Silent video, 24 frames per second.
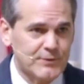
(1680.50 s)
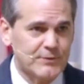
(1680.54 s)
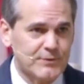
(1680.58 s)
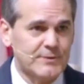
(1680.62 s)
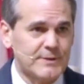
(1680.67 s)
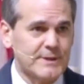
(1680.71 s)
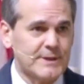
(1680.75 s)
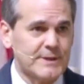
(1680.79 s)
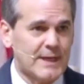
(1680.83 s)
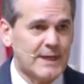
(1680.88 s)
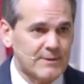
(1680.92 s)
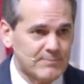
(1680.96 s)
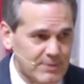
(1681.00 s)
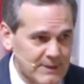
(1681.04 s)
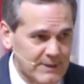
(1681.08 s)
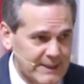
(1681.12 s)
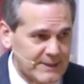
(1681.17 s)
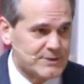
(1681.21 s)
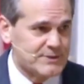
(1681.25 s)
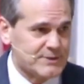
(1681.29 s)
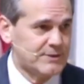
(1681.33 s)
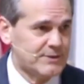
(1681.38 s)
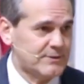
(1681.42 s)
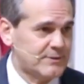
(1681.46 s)
and food, and
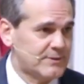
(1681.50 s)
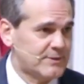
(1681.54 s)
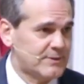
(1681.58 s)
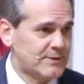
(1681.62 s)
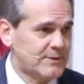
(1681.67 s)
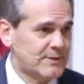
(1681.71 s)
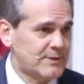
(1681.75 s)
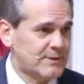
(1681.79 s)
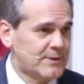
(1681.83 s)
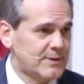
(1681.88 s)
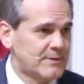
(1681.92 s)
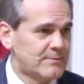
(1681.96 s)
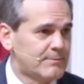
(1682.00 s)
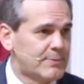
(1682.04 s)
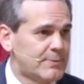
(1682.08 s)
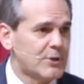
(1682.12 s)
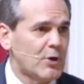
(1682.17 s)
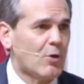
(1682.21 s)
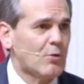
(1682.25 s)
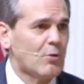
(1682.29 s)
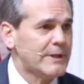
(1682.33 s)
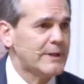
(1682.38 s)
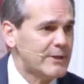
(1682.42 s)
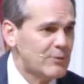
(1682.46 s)
God bless you,
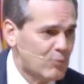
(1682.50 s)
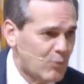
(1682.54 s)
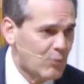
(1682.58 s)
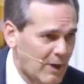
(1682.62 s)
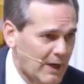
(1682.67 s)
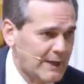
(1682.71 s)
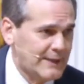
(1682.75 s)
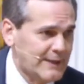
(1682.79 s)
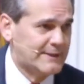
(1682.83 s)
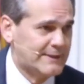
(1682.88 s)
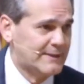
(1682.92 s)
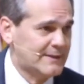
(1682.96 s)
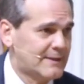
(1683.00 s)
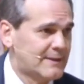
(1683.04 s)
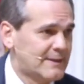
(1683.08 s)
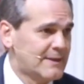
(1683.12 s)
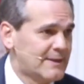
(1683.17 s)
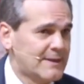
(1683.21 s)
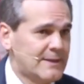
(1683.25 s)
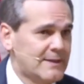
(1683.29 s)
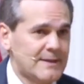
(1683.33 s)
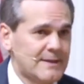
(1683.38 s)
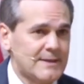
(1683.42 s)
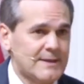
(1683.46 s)
but only
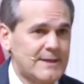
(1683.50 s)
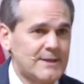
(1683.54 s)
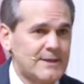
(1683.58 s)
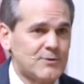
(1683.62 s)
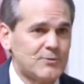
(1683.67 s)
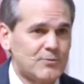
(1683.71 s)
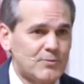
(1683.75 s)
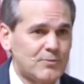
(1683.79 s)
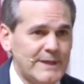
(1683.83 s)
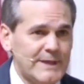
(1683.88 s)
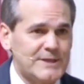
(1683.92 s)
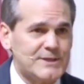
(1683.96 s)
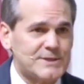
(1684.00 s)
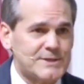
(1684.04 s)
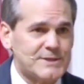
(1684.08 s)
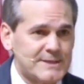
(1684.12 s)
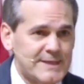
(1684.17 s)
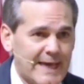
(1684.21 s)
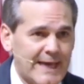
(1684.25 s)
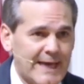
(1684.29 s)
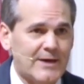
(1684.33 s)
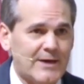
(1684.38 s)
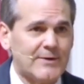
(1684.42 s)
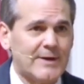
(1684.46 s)
one can
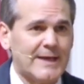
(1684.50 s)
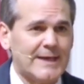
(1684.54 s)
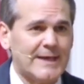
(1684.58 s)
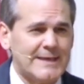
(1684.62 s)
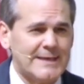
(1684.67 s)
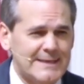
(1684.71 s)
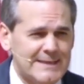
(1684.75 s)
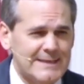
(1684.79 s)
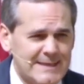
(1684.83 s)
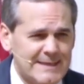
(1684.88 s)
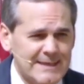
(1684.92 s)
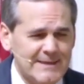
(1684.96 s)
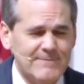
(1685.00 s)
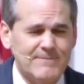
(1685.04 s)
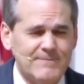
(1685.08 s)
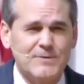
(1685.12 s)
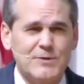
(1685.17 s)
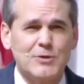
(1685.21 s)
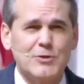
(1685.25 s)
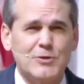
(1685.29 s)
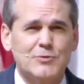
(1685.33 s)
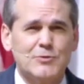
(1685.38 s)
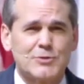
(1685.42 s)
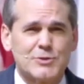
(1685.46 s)
reach down and
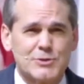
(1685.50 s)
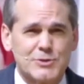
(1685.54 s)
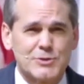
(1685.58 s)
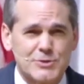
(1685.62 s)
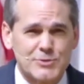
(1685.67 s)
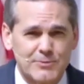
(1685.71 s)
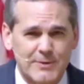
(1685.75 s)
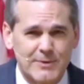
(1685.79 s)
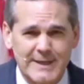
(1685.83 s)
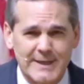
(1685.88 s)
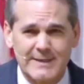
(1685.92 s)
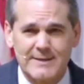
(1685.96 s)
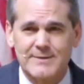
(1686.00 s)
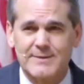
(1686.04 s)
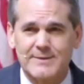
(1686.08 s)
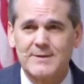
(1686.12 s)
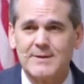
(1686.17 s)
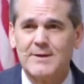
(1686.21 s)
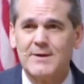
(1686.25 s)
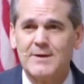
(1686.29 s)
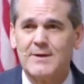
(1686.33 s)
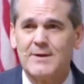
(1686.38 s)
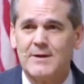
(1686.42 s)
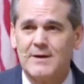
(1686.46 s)
give you
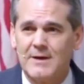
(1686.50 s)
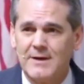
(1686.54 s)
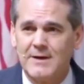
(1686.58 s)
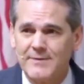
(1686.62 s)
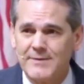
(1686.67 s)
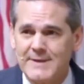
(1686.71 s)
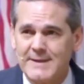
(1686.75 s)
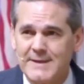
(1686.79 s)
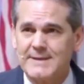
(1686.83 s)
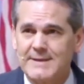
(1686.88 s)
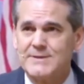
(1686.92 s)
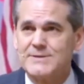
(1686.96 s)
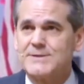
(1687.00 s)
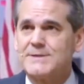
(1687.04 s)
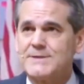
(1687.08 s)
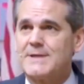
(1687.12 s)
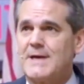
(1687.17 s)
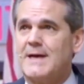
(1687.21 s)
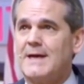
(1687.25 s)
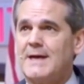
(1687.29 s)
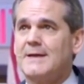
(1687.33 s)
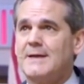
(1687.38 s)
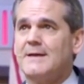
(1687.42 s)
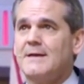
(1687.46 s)
strength on the
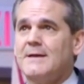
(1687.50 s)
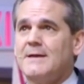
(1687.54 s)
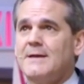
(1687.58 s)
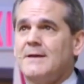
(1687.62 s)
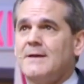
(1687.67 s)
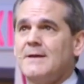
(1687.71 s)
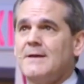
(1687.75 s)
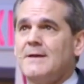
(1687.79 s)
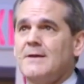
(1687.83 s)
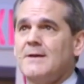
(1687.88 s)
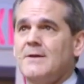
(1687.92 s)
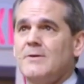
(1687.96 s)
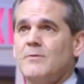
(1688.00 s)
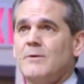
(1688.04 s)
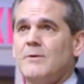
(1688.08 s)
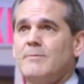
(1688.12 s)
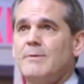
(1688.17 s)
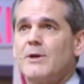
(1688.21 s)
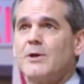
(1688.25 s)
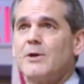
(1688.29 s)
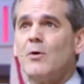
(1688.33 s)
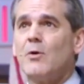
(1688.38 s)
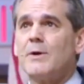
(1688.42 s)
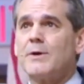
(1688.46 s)
inside.
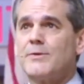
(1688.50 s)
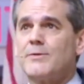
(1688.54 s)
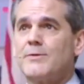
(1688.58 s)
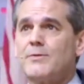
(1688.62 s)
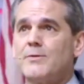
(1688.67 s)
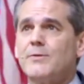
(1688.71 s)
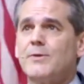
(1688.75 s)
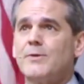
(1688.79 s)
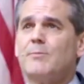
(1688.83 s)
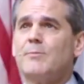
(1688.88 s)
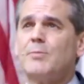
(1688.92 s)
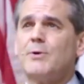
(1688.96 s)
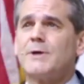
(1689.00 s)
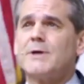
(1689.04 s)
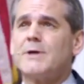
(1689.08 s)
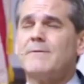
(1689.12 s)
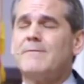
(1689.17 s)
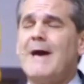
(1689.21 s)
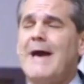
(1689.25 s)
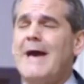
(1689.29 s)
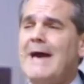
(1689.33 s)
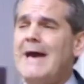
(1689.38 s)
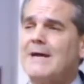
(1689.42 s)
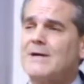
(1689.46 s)
We've been going through the
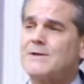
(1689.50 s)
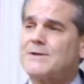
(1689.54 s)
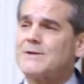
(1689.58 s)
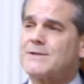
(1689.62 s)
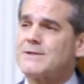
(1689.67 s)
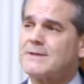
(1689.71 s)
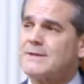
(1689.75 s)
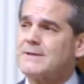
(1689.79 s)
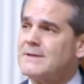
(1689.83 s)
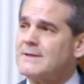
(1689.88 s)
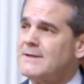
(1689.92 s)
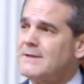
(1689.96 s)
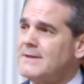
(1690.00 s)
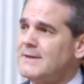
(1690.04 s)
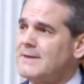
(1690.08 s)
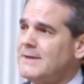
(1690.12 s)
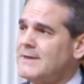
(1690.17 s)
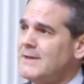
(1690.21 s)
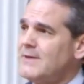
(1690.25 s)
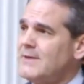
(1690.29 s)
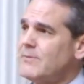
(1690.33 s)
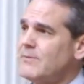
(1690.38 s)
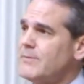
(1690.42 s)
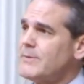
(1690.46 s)
book of Acts,
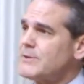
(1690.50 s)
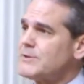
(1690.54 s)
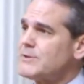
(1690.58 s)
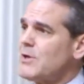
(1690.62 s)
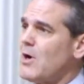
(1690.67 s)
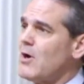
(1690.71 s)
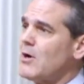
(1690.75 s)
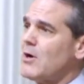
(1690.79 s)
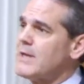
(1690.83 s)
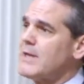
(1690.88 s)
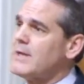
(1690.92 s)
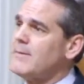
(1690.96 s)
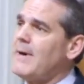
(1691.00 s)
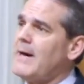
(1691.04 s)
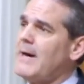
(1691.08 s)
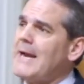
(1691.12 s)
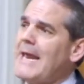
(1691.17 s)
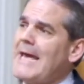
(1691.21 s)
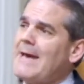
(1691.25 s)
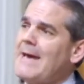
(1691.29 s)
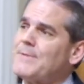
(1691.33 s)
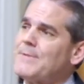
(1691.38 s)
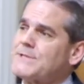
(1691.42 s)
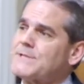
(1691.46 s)
and we've been
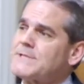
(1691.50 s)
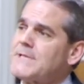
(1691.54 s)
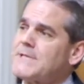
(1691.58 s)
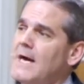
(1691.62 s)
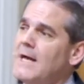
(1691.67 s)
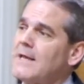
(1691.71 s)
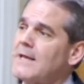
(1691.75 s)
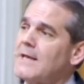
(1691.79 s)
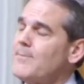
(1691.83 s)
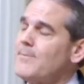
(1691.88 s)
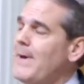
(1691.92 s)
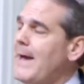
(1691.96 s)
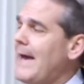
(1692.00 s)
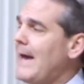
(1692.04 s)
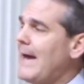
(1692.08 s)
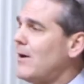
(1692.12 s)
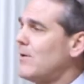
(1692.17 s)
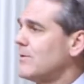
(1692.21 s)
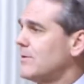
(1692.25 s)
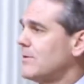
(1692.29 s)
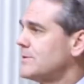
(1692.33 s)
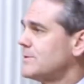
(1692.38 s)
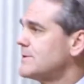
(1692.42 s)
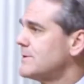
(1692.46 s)
talking about apostolic
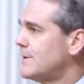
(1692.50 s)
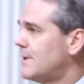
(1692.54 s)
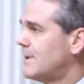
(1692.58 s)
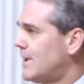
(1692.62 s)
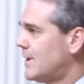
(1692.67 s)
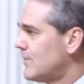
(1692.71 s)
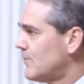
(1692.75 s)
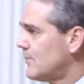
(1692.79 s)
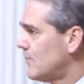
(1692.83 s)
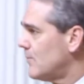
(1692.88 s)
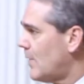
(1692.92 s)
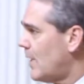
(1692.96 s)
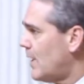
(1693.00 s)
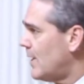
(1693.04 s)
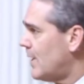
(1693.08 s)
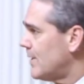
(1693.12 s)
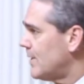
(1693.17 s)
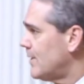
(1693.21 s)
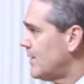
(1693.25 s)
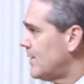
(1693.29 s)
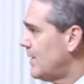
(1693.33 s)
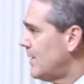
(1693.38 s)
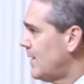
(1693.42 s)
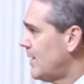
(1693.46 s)
powers on,
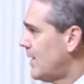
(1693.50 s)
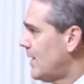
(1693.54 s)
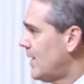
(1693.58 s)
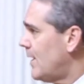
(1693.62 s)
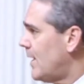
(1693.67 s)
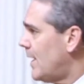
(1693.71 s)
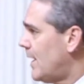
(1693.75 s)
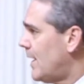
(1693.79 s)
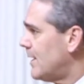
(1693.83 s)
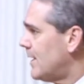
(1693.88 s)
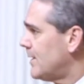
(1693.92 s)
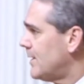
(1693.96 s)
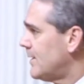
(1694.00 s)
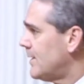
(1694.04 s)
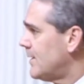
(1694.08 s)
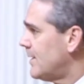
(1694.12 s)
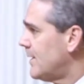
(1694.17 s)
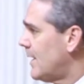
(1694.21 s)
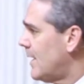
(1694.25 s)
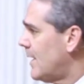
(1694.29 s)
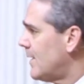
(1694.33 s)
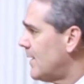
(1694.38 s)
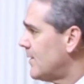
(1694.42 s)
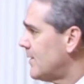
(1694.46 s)
on,
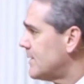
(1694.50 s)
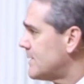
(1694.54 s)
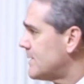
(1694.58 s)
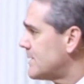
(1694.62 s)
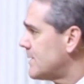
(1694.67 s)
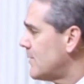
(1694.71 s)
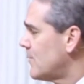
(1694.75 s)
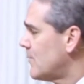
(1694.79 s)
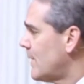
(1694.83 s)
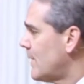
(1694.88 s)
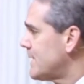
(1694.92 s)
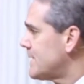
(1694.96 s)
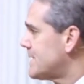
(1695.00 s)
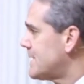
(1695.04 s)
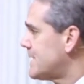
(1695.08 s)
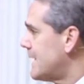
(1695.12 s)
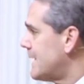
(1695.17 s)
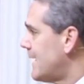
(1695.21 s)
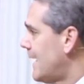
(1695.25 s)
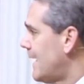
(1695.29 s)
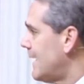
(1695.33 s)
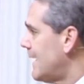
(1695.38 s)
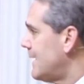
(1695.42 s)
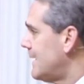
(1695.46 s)
on, on
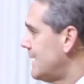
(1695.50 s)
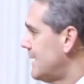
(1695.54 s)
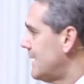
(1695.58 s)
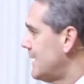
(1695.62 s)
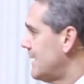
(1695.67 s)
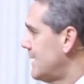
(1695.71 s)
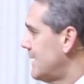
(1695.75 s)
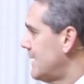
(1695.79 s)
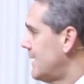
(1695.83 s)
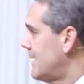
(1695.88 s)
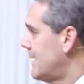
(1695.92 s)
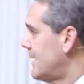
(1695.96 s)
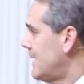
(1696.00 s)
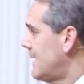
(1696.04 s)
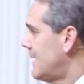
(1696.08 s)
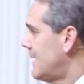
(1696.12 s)
Wednesday night.